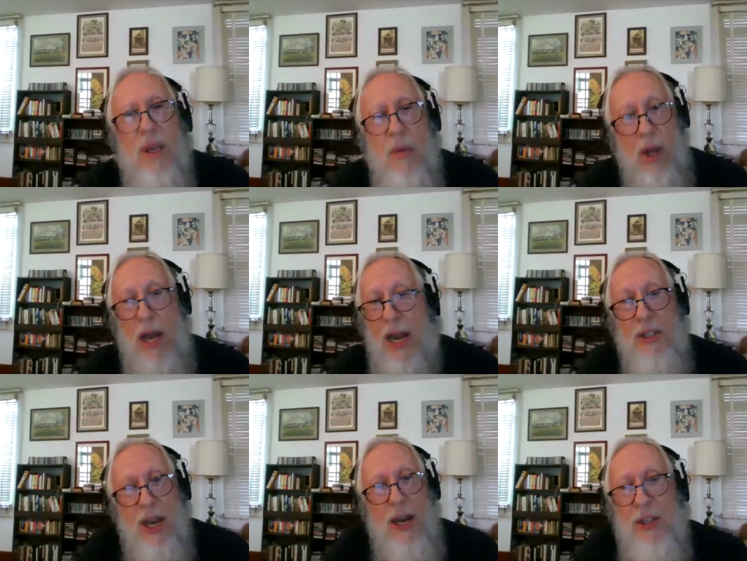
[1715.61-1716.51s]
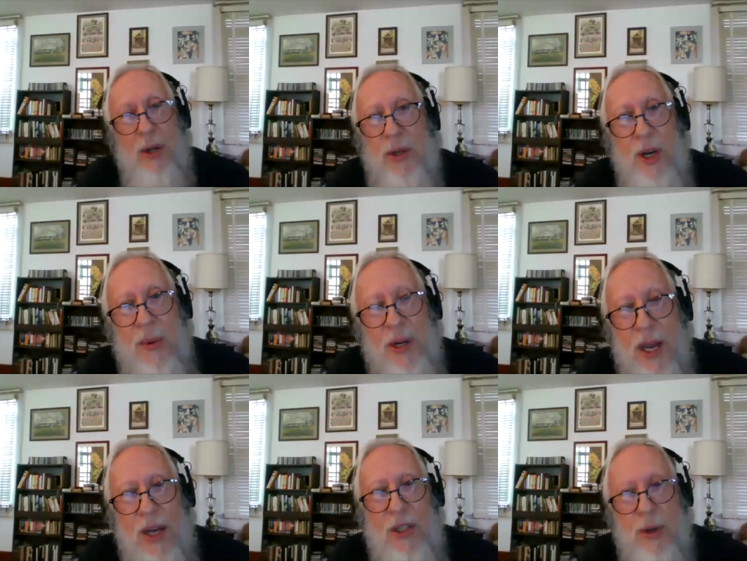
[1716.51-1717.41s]
well oscar told me
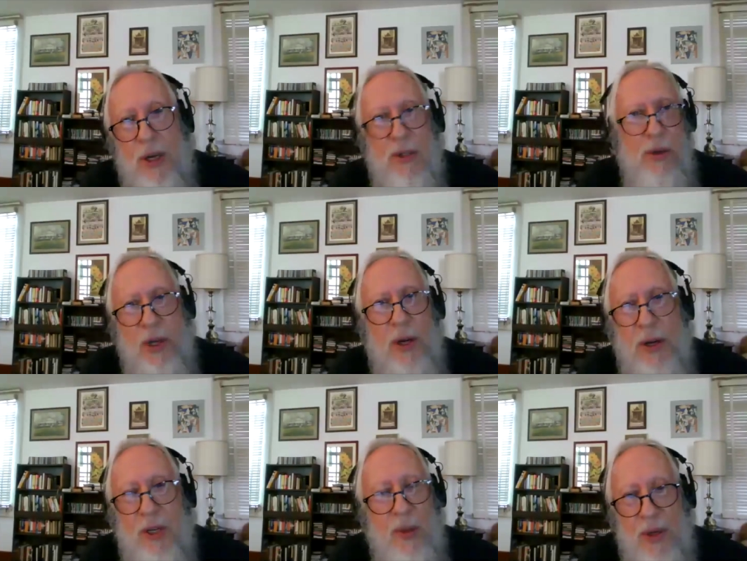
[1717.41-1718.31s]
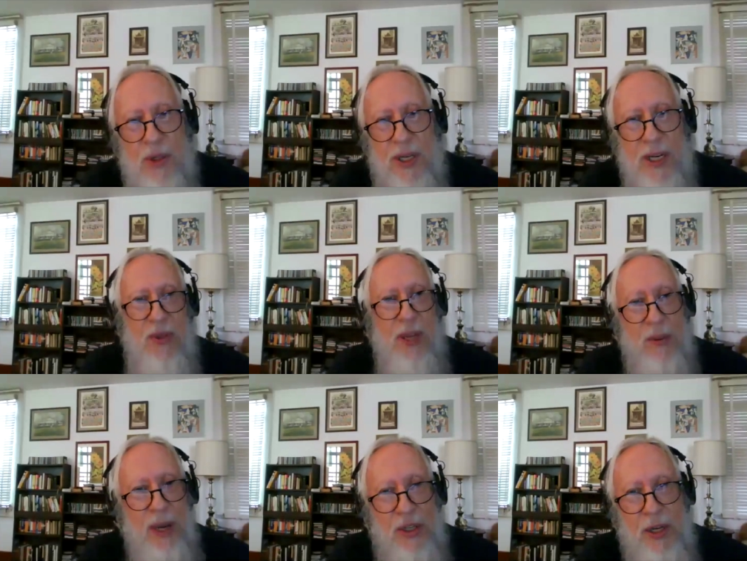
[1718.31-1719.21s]
oscar rossignoli told me the same thing
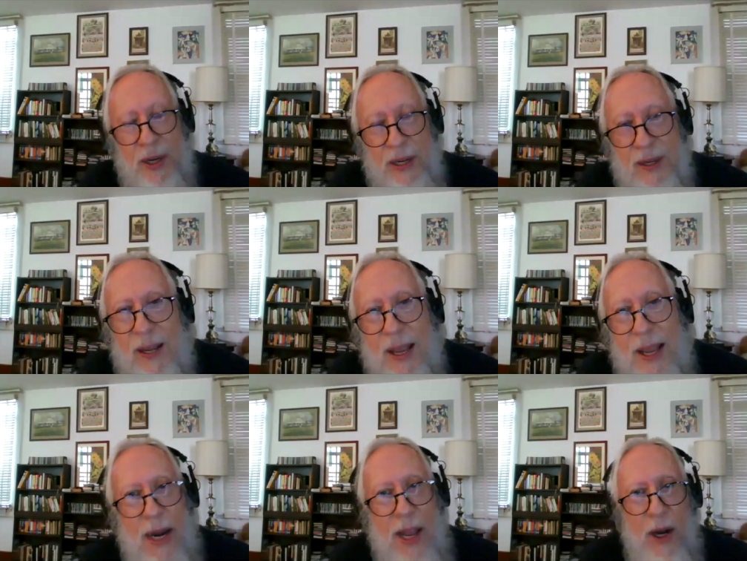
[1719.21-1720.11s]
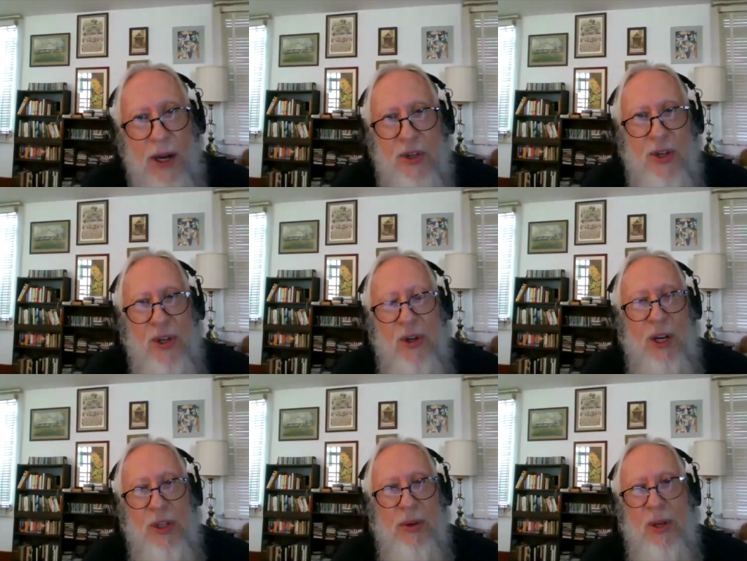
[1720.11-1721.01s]
basically at lsu
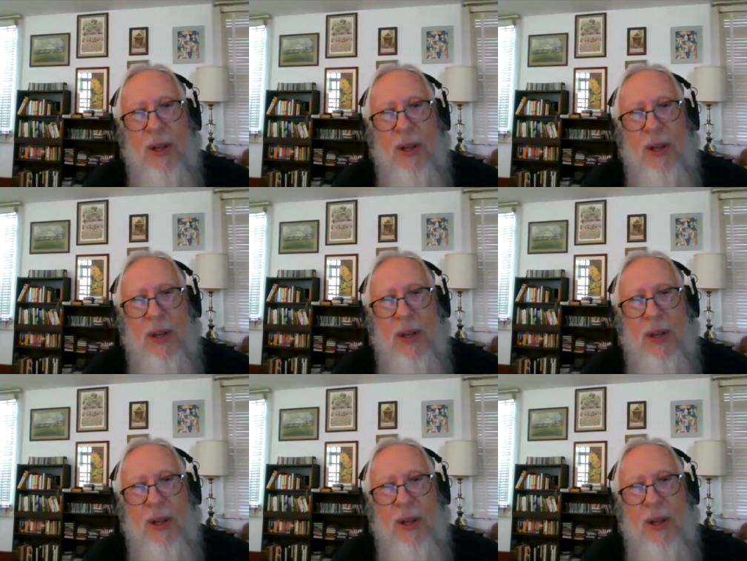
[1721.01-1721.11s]
his